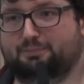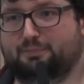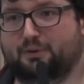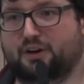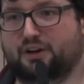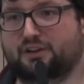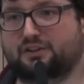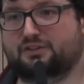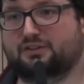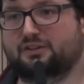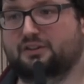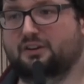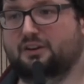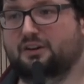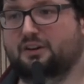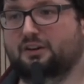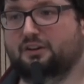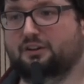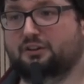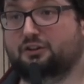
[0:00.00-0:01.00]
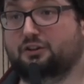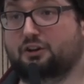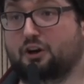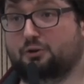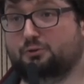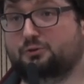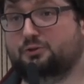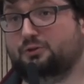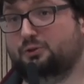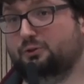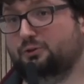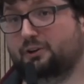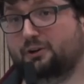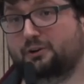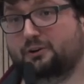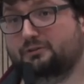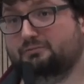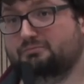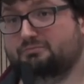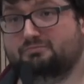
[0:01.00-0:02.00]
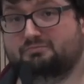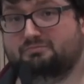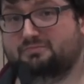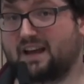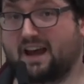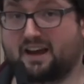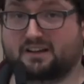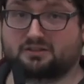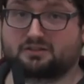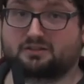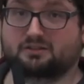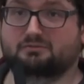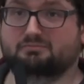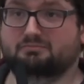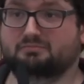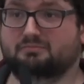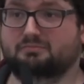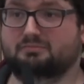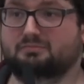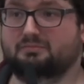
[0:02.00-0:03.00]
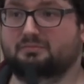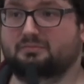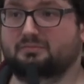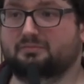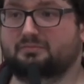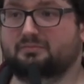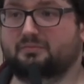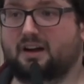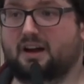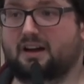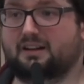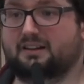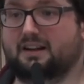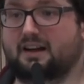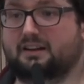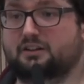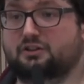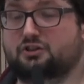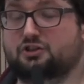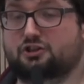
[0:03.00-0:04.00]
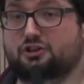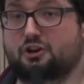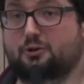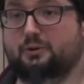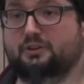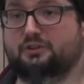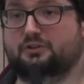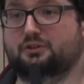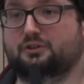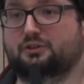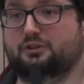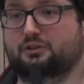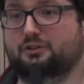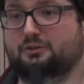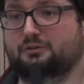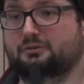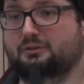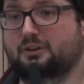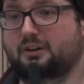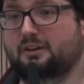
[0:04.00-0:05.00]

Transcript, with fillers: but go to their desk and let it show it to you.